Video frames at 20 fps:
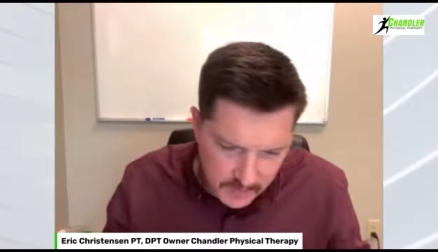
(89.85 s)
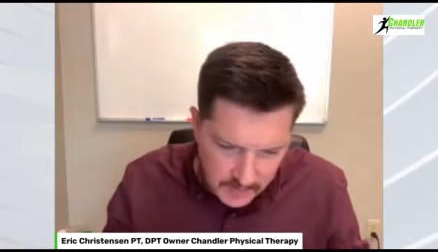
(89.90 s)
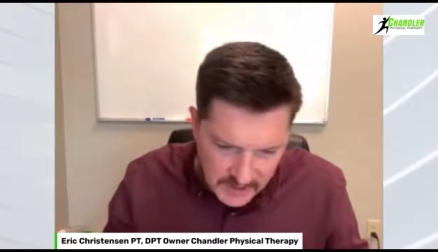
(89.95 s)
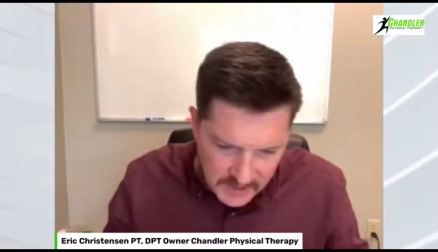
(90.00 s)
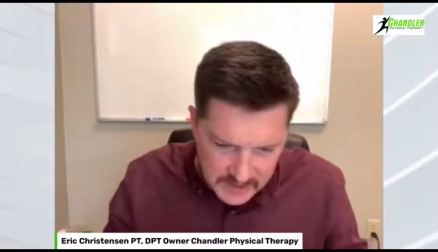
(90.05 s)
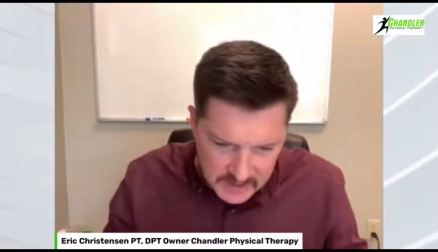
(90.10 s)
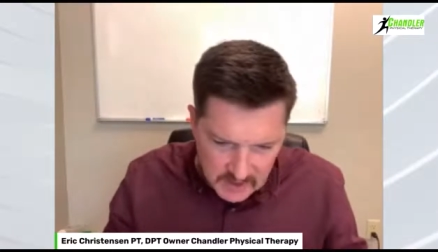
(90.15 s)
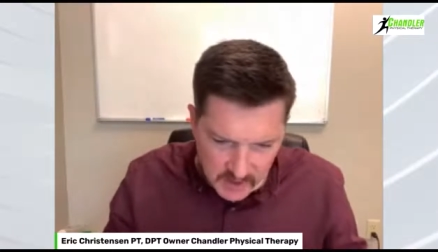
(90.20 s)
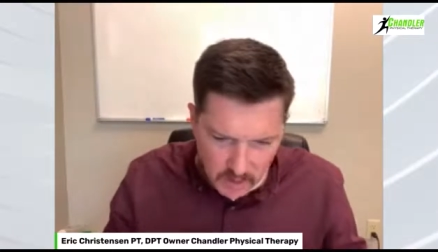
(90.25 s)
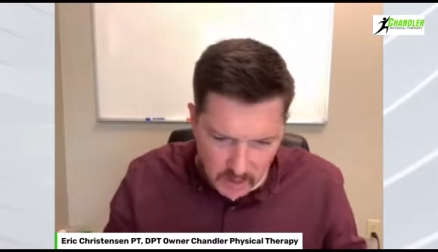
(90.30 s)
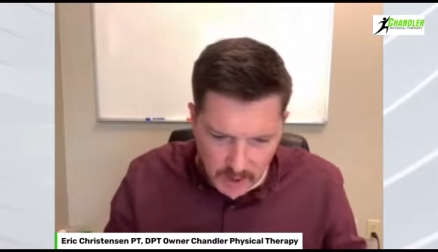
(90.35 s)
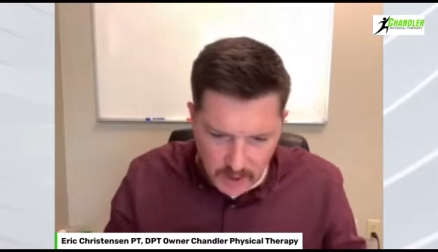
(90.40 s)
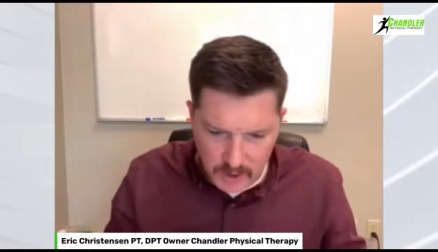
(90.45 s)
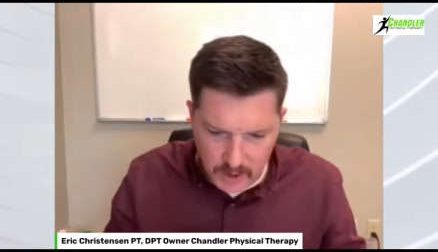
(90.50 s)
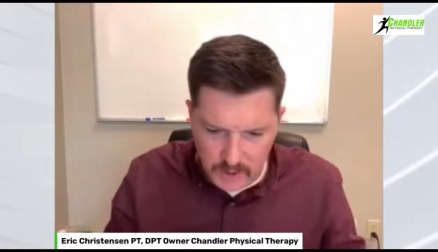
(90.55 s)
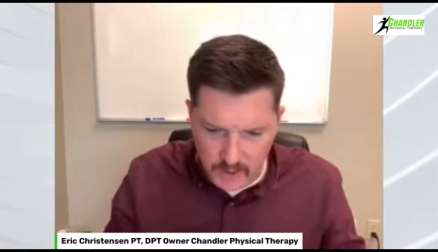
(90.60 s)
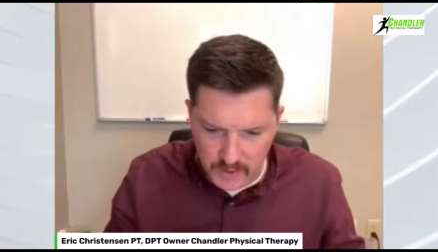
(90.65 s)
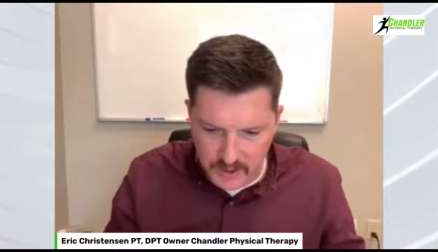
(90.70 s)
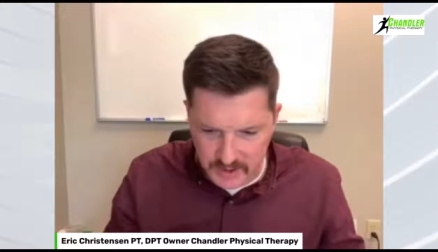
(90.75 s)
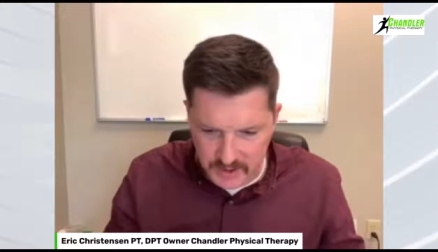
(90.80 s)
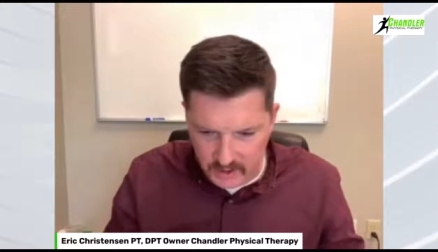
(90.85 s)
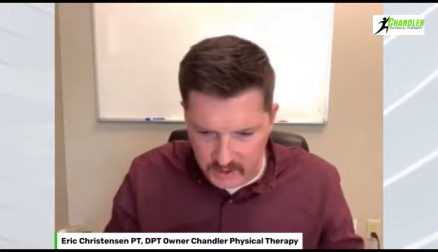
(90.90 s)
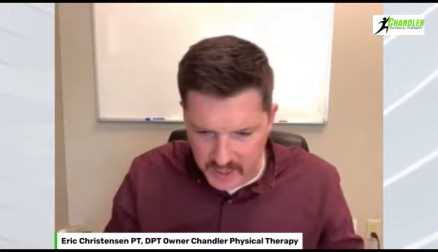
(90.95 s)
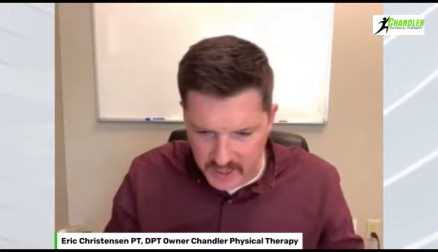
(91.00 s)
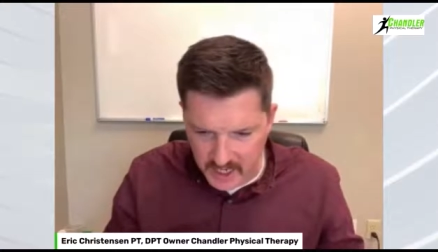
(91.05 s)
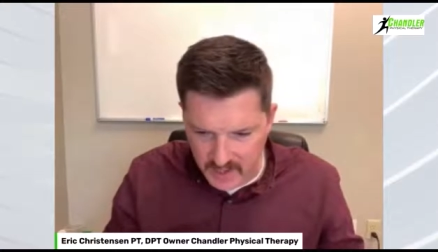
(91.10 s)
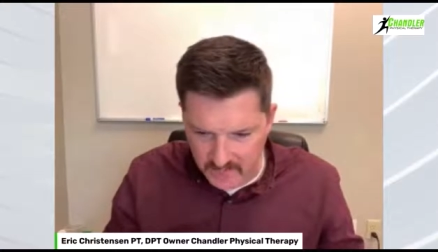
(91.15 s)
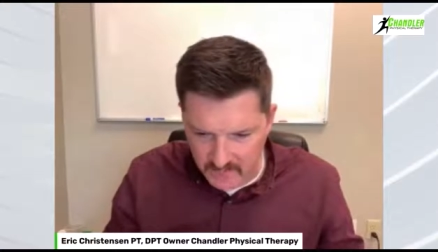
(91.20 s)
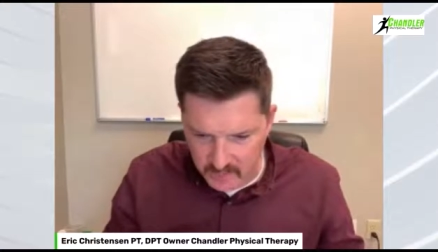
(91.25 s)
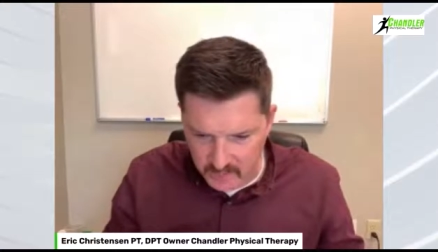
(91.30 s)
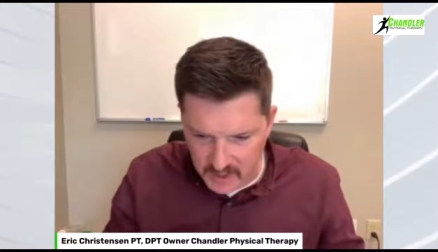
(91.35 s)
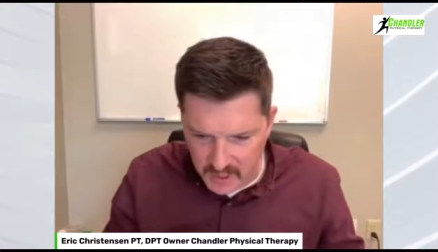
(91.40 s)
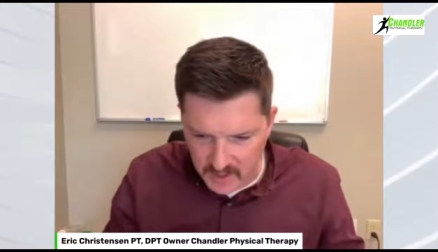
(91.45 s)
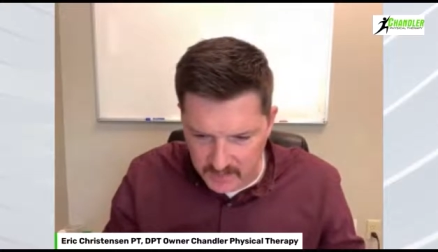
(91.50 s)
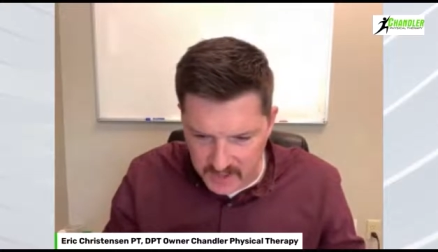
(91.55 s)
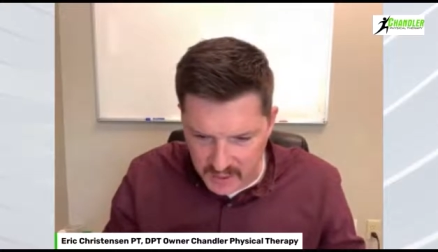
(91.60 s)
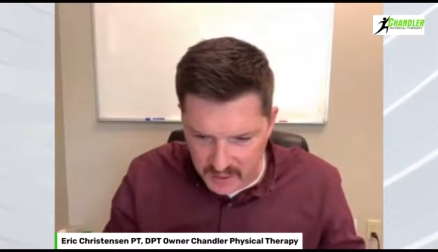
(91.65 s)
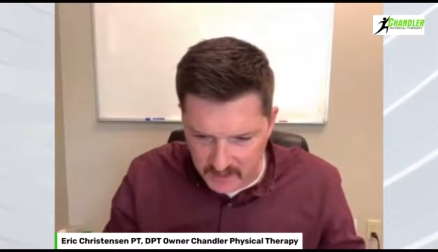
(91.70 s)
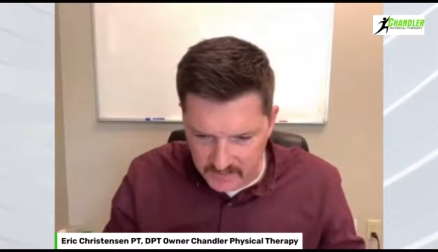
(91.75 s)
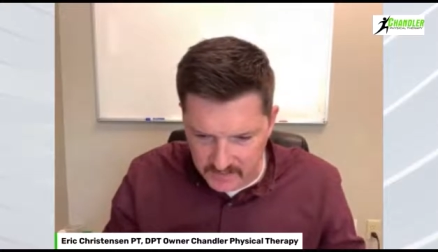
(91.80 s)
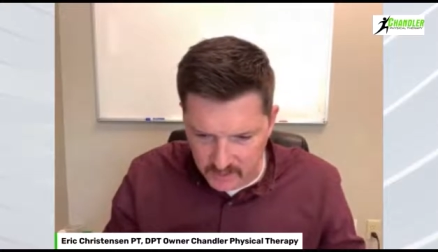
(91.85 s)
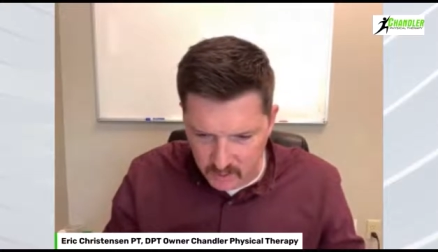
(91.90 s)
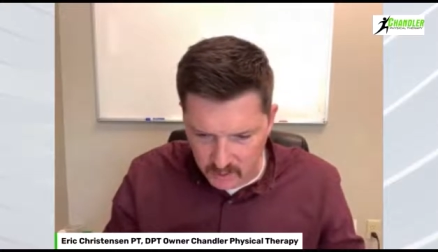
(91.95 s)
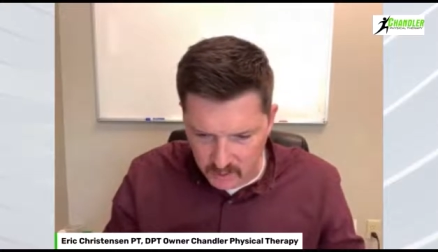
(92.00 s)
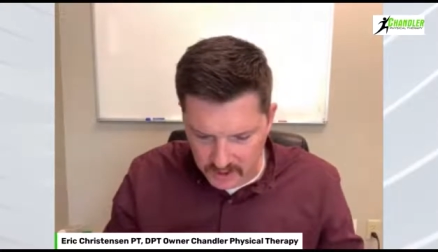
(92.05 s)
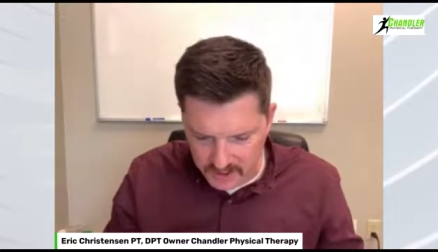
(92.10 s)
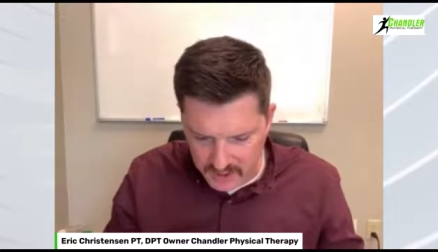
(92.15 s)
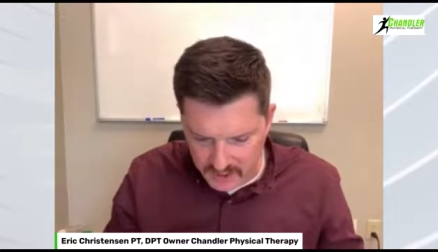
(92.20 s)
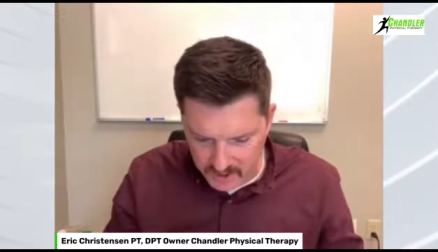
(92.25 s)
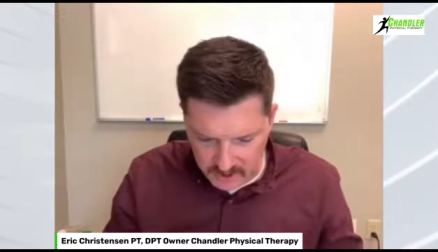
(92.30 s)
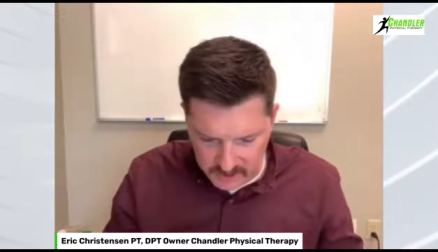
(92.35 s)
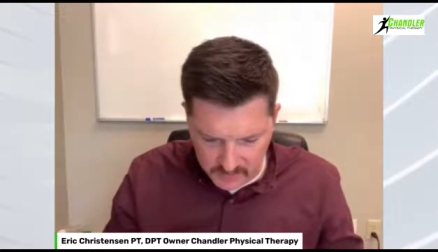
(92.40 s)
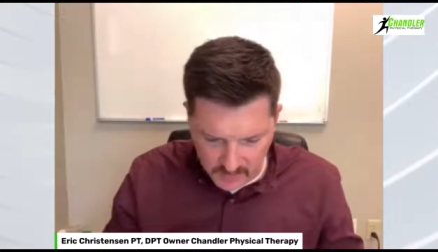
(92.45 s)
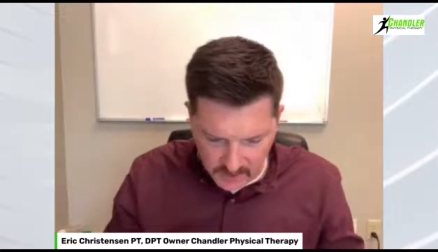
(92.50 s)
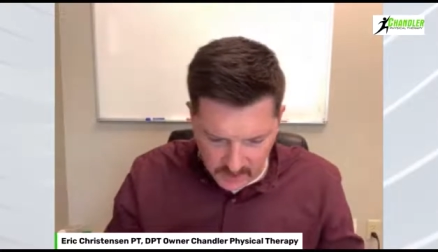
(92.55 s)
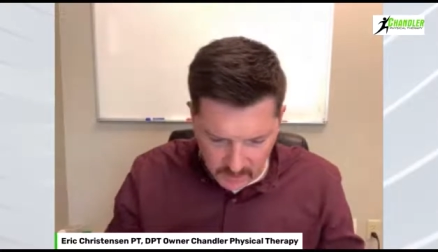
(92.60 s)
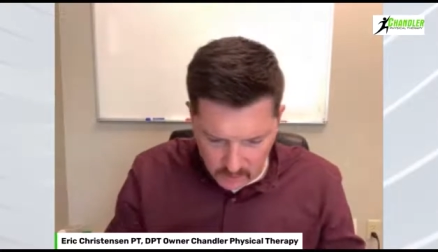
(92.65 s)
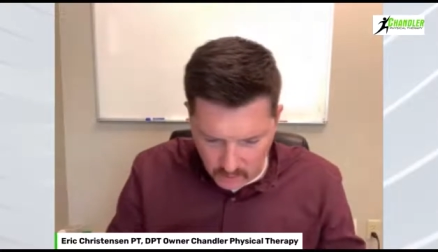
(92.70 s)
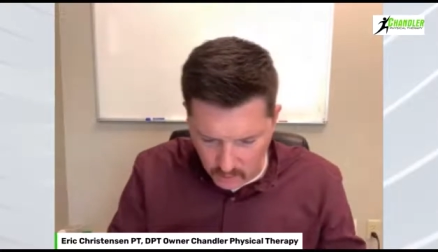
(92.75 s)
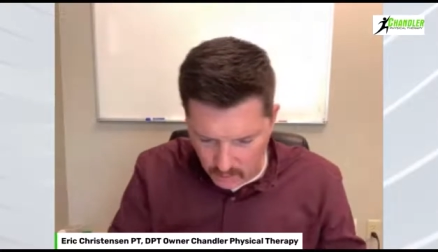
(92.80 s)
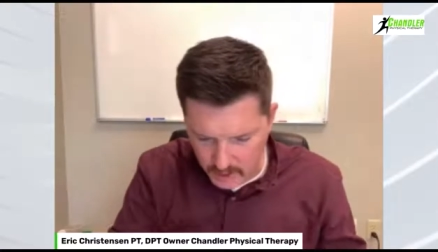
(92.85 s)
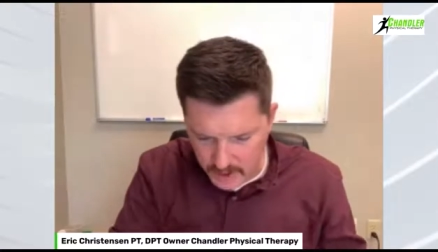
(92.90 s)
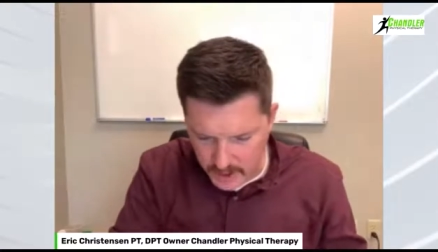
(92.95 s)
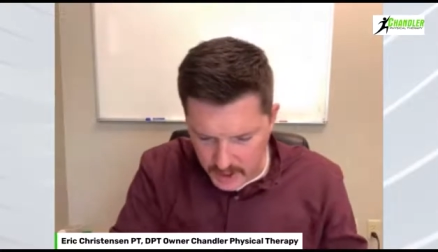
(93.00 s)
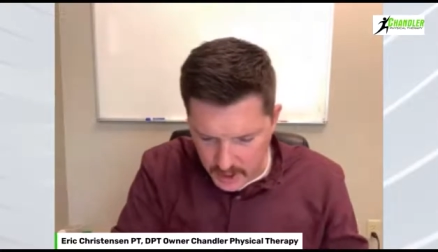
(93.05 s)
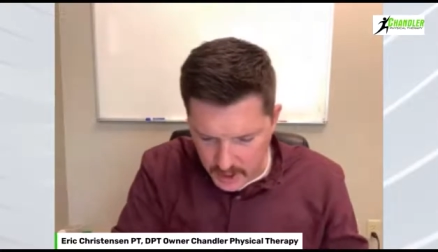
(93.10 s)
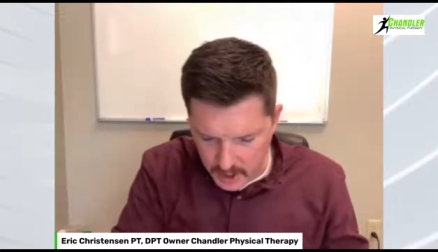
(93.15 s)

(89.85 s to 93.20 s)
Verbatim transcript: And basically, what you're doing is looking at from top down. If someone were to take your spinal cord,